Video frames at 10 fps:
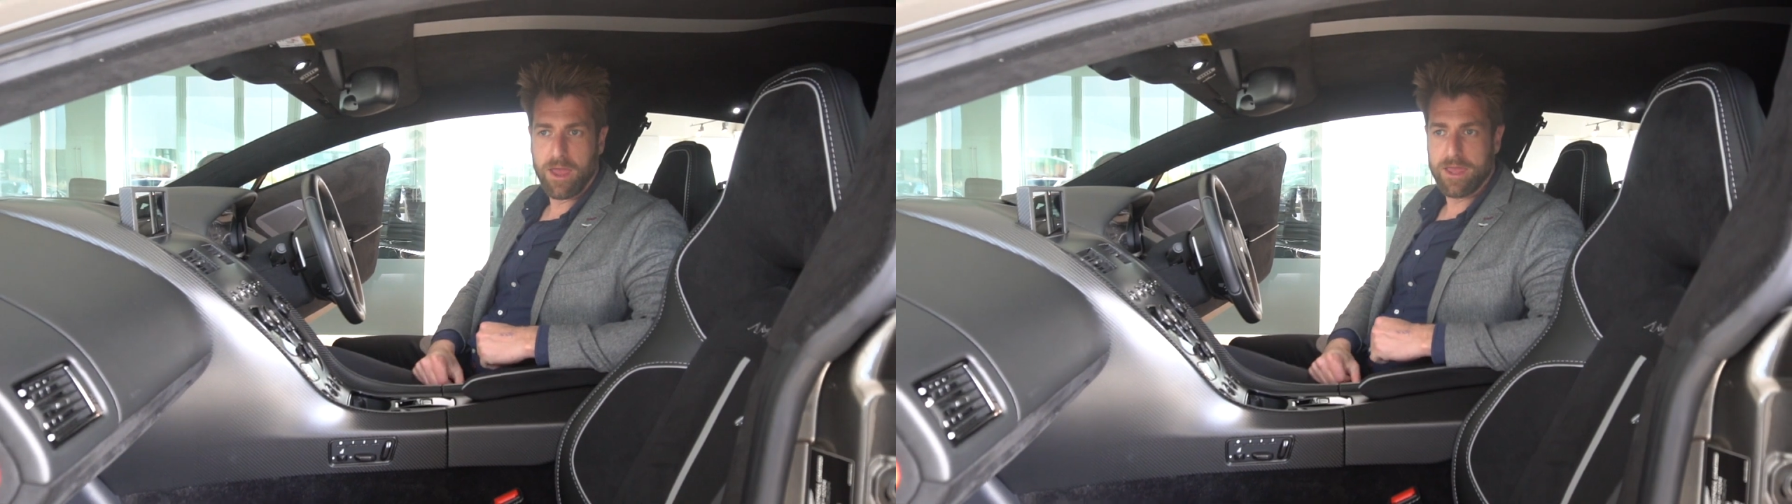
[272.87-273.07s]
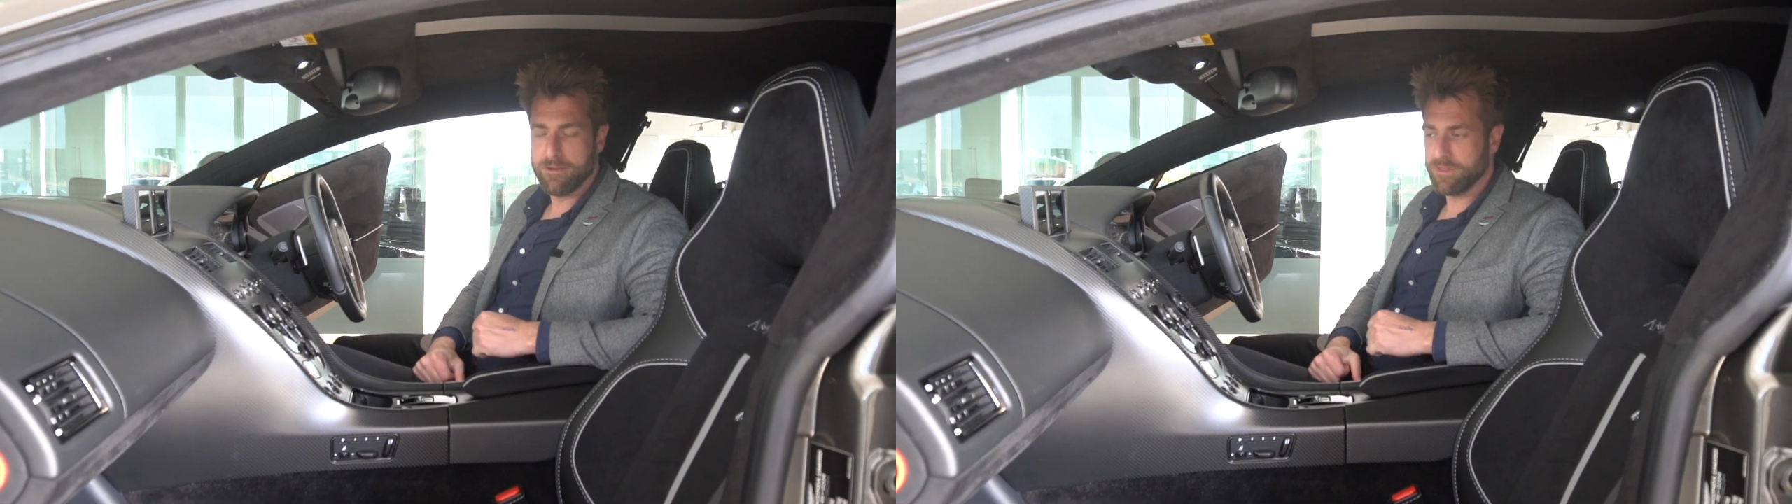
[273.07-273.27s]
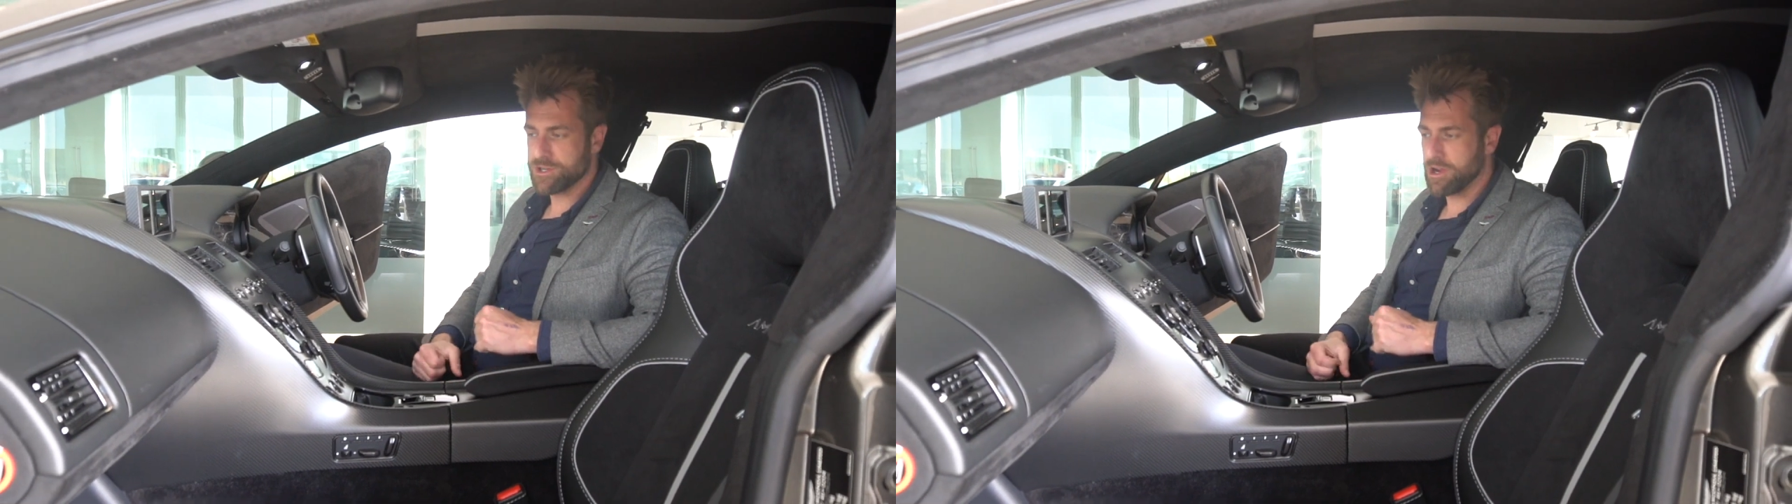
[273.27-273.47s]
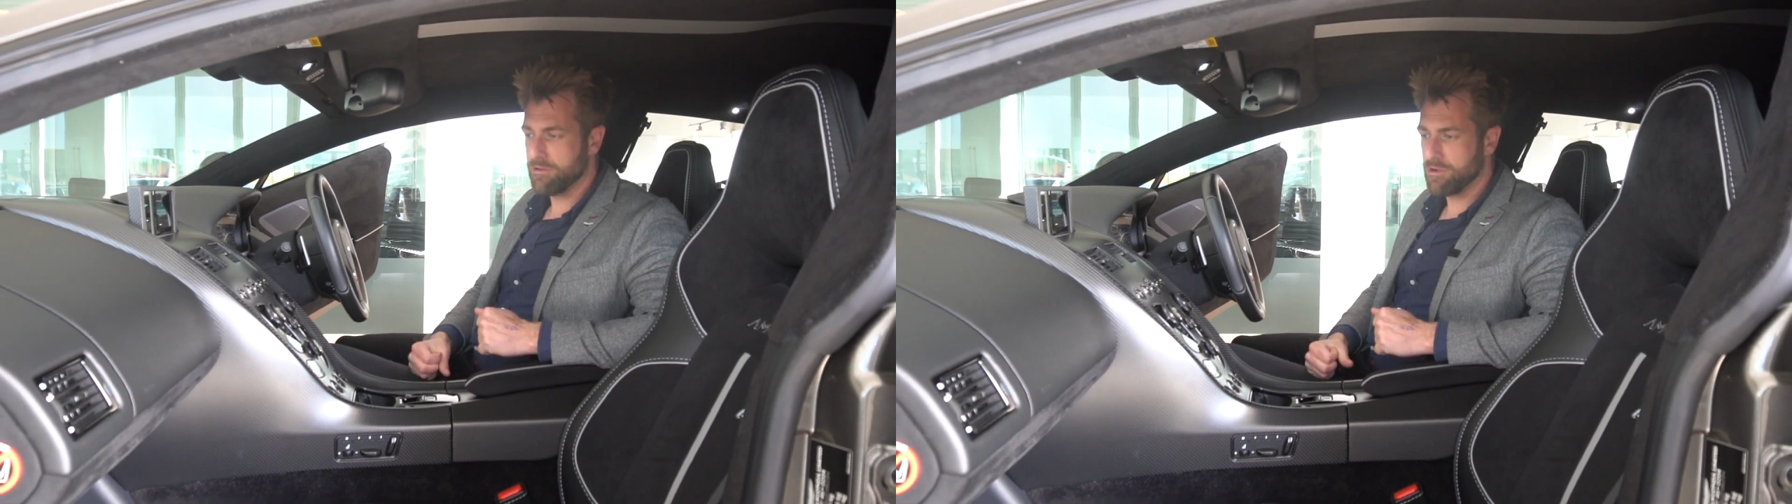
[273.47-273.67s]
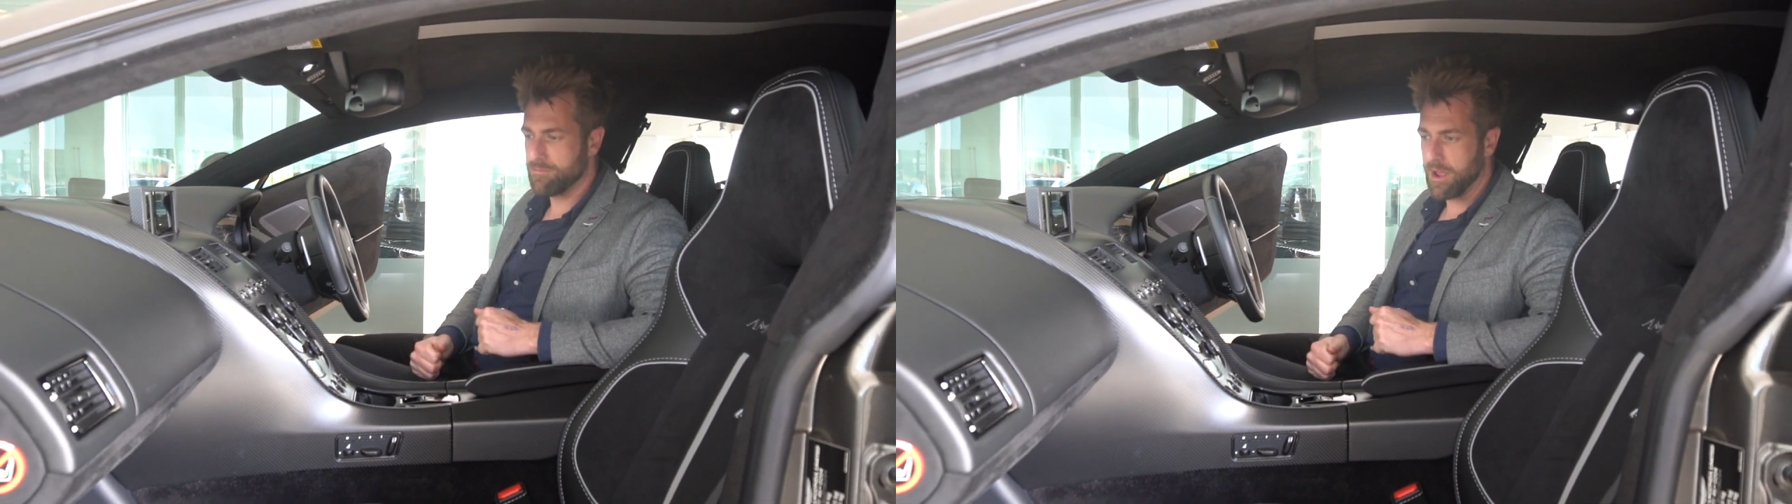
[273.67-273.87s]
here at the
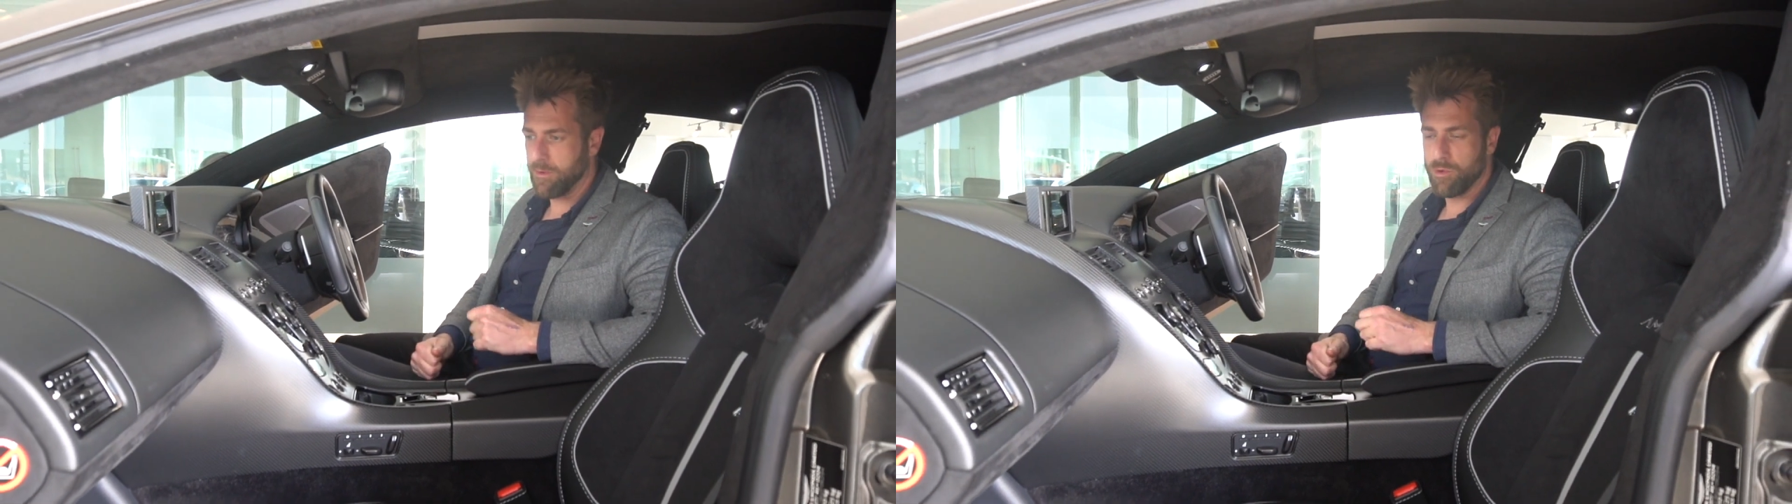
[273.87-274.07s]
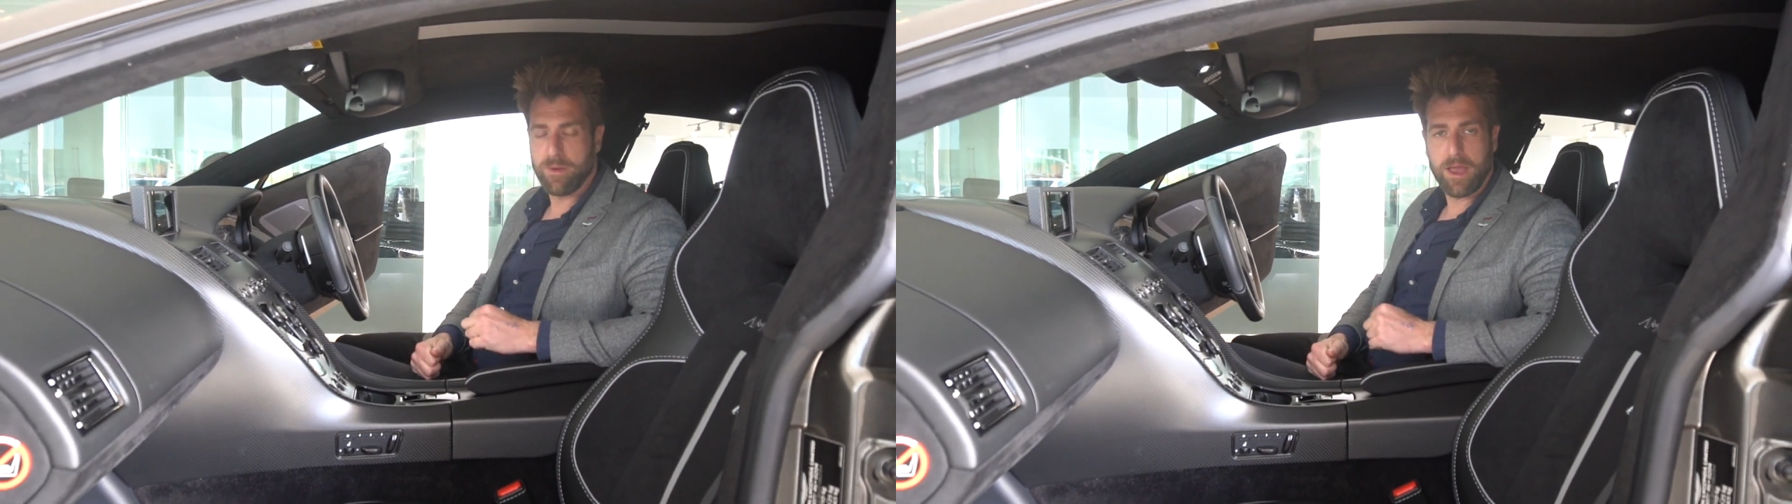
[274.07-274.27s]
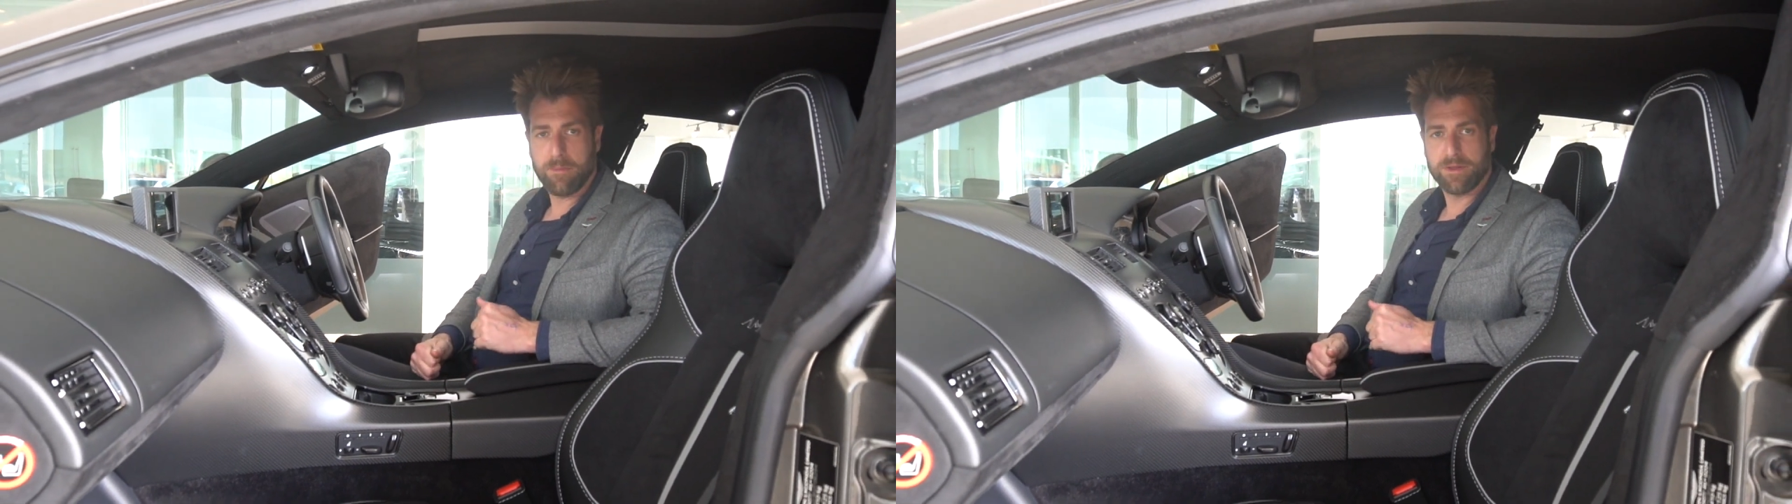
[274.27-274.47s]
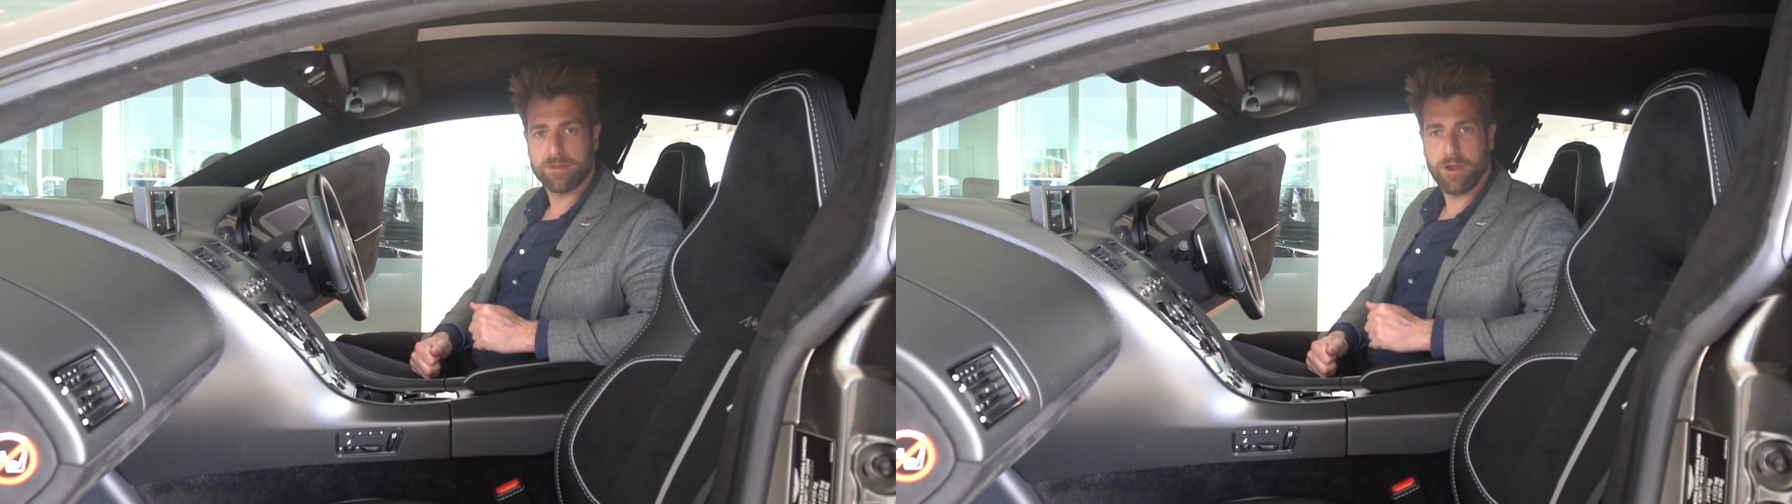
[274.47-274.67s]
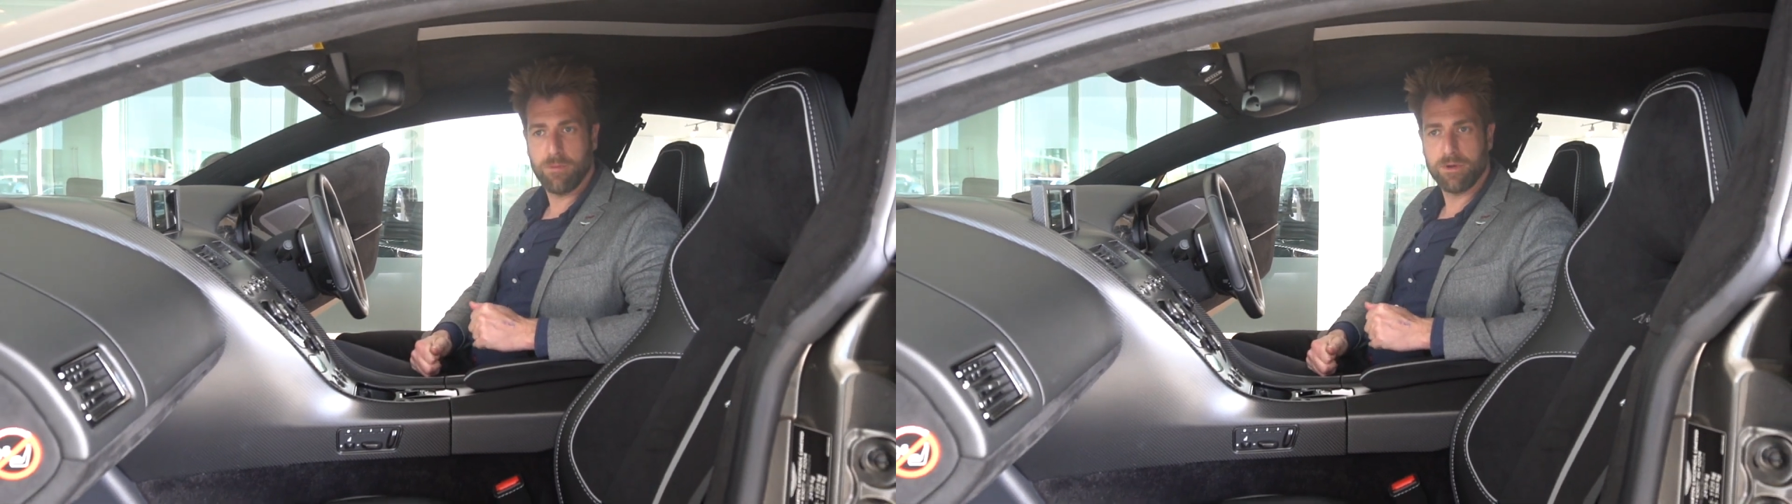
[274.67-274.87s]
showroom and we'll be happy
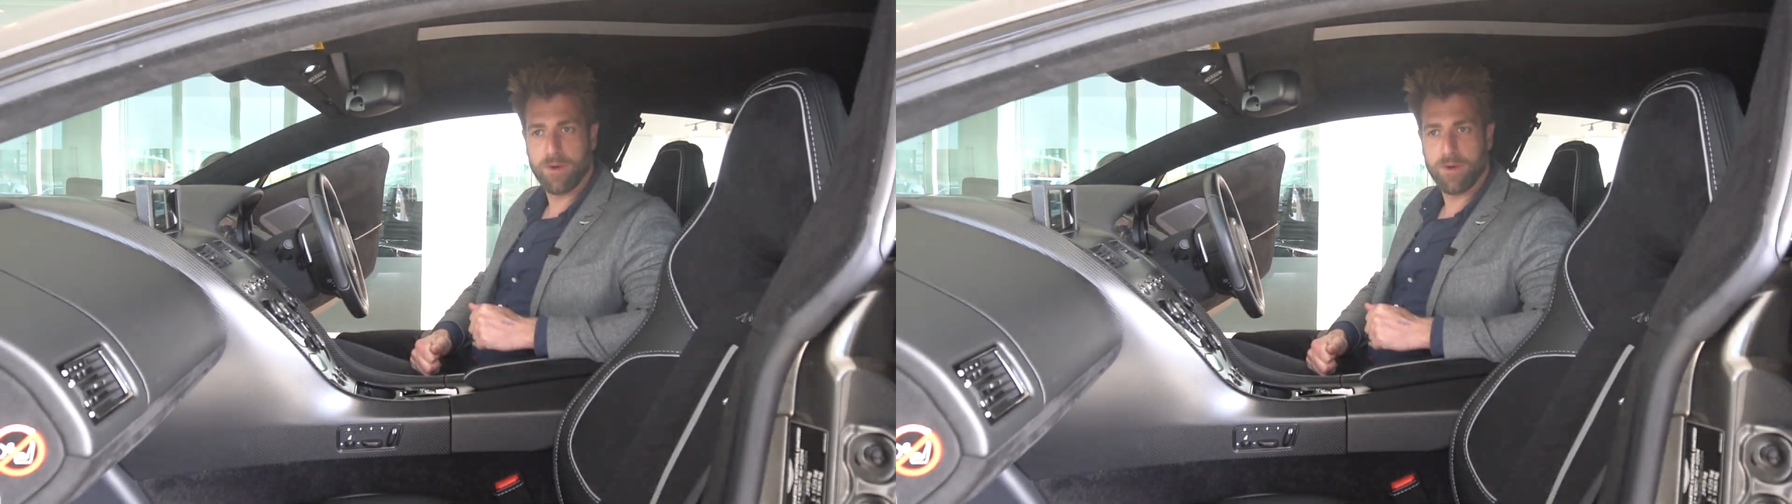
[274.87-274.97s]
to help you